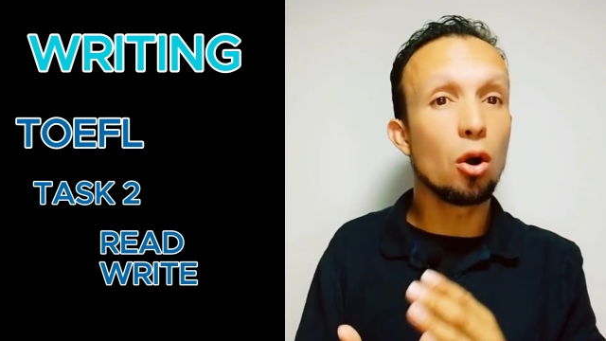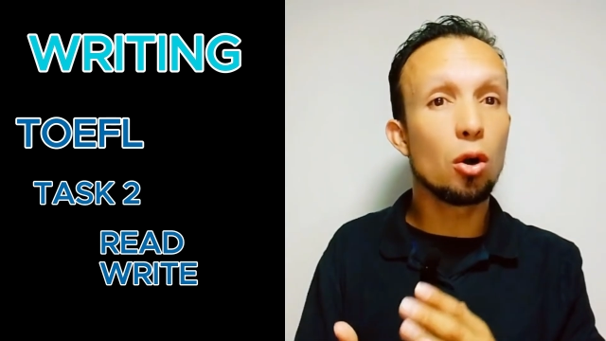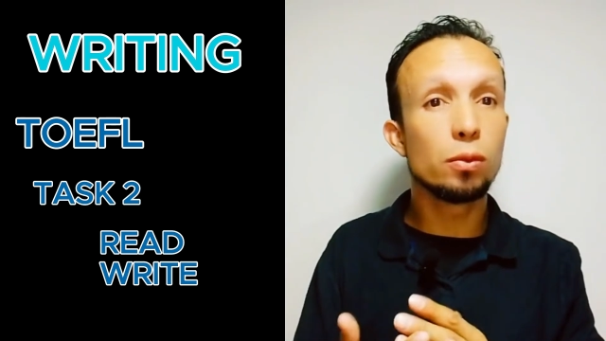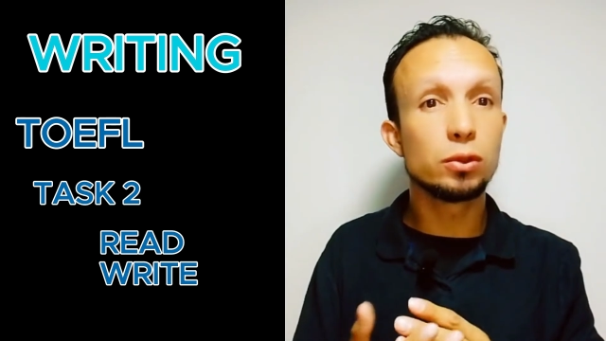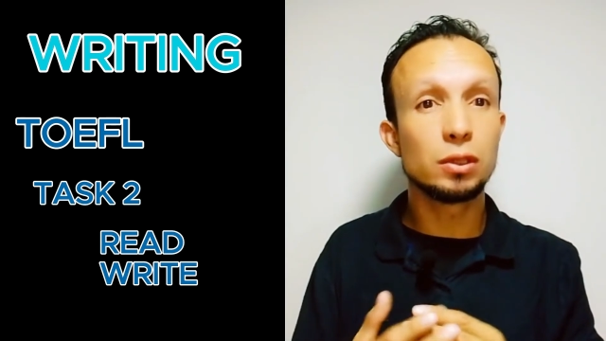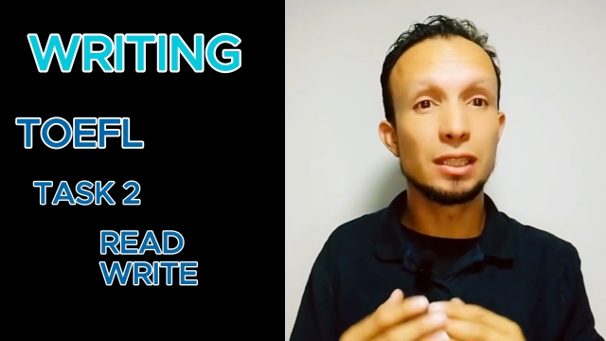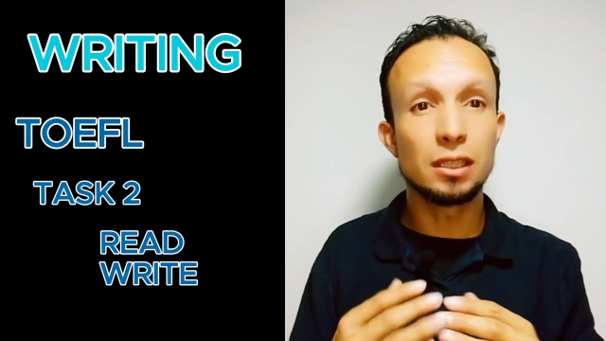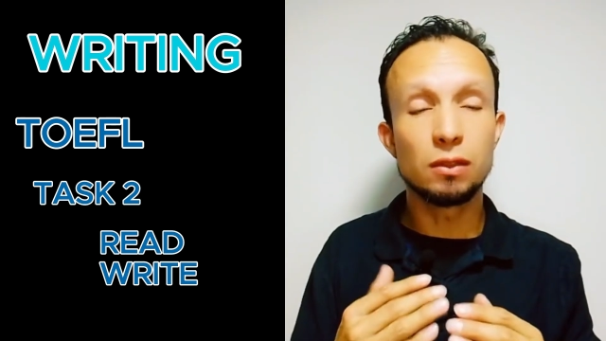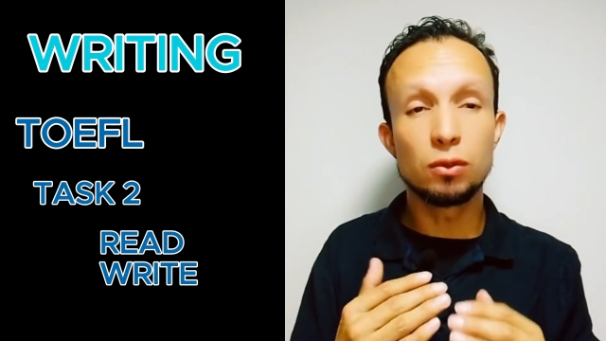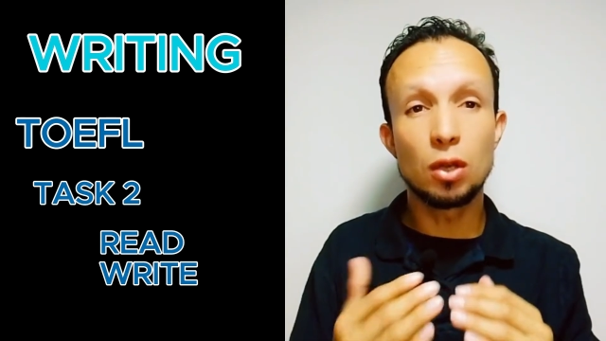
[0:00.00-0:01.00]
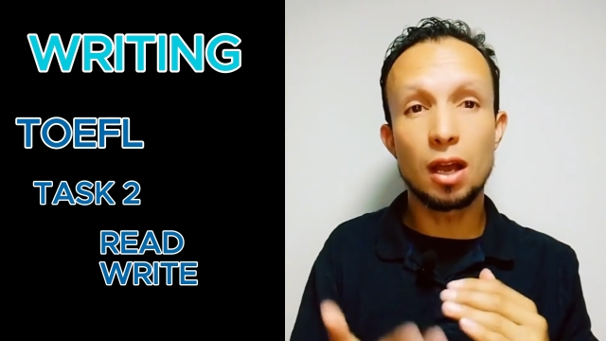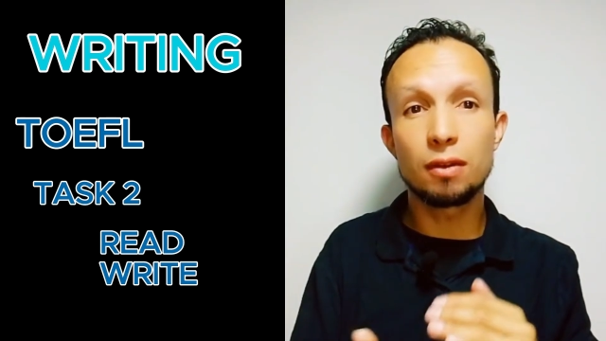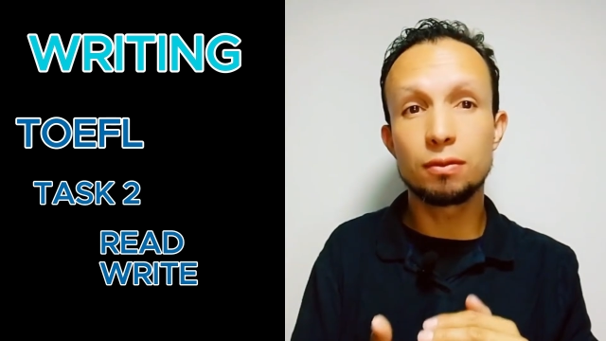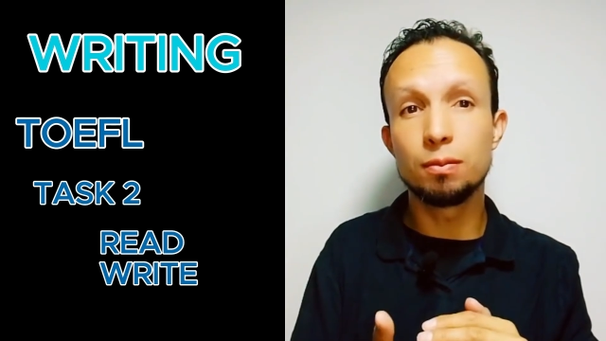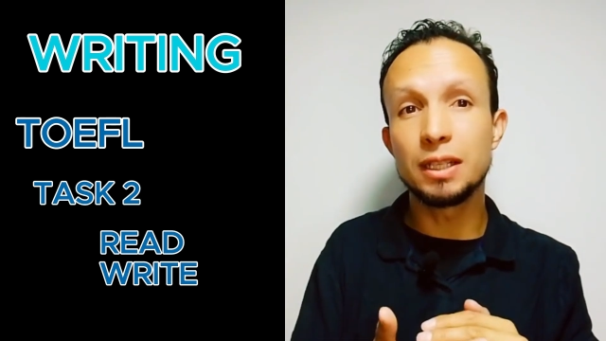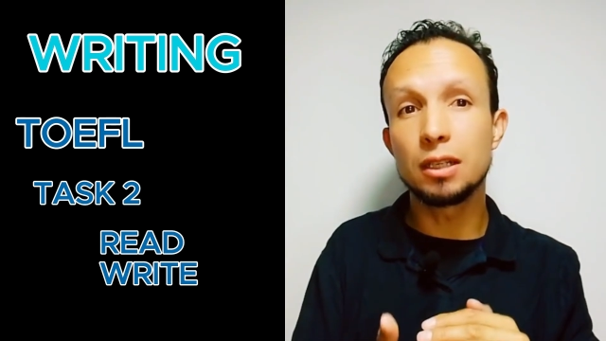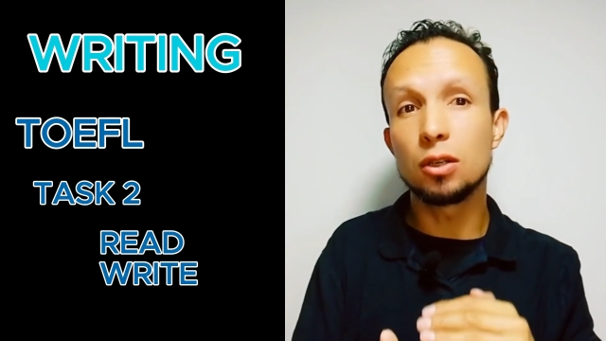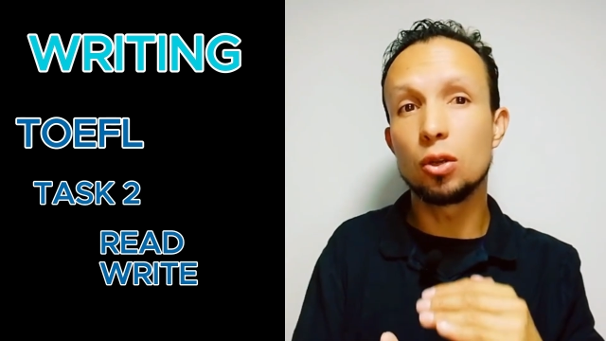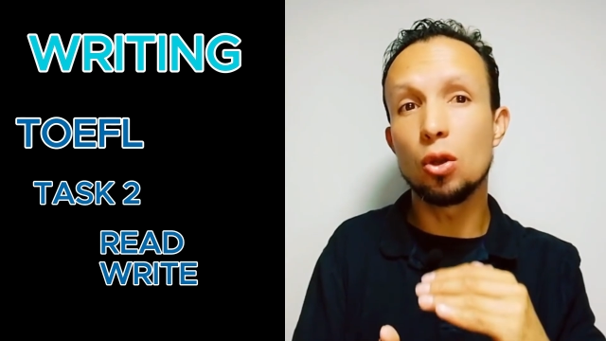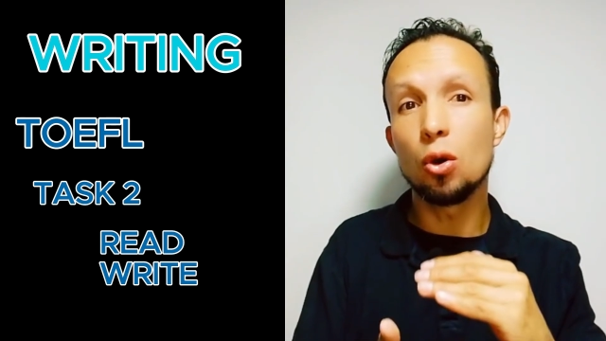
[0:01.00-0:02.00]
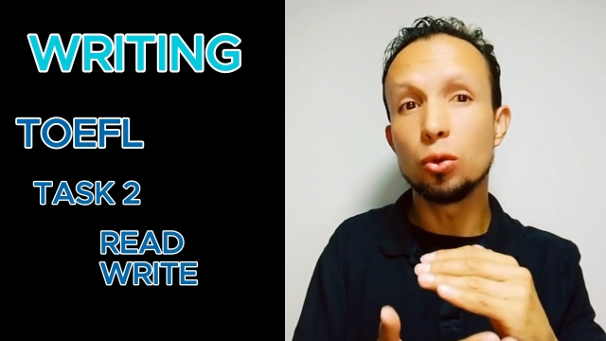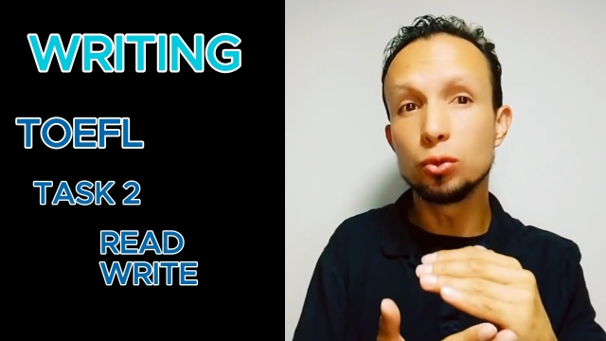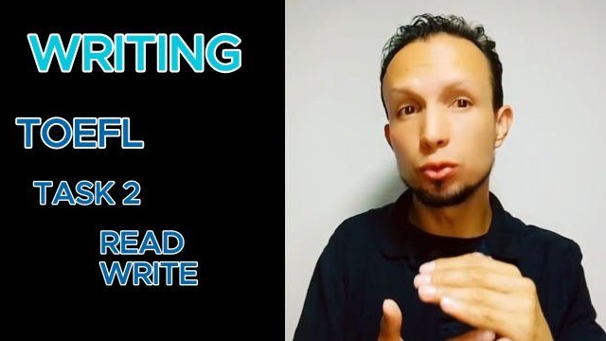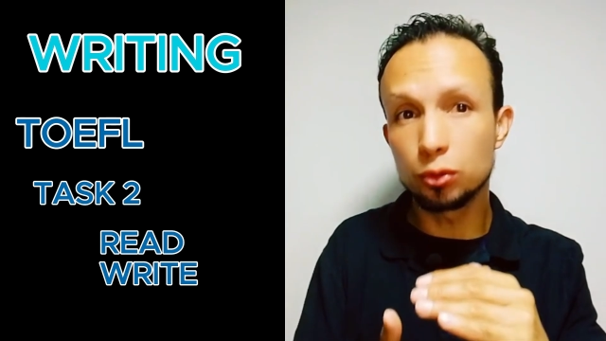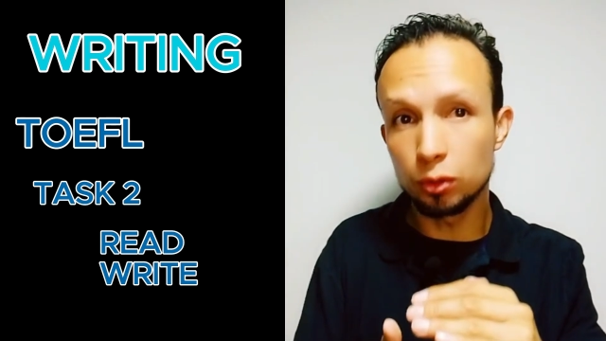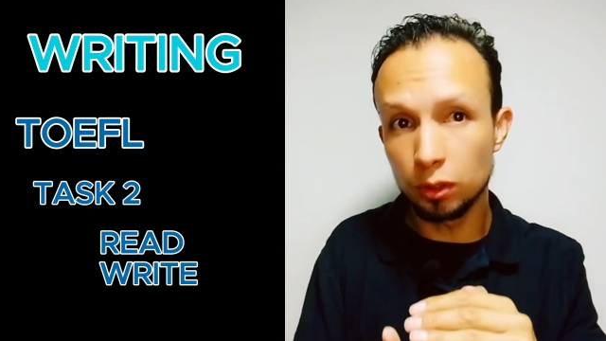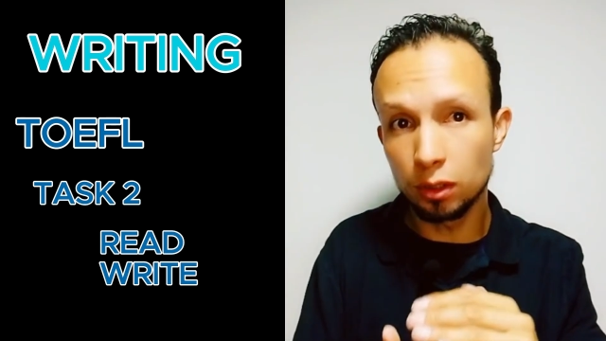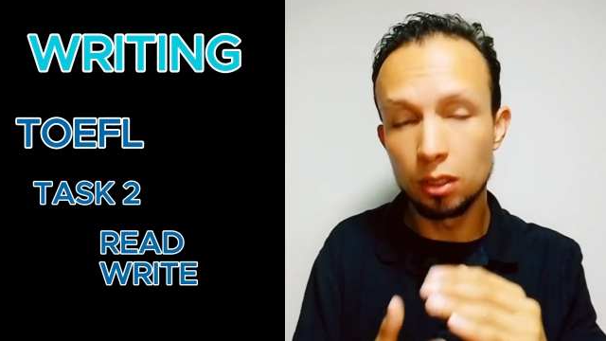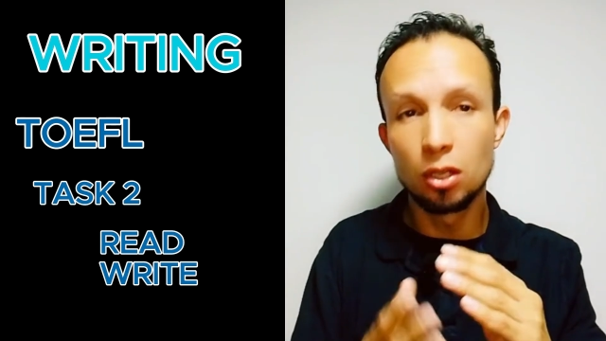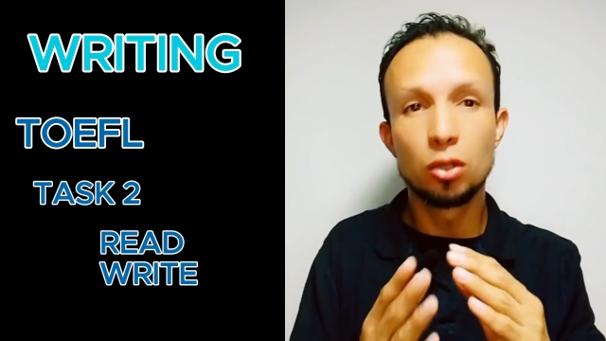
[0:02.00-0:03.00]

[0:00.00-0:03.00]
Obviously, if you have been closer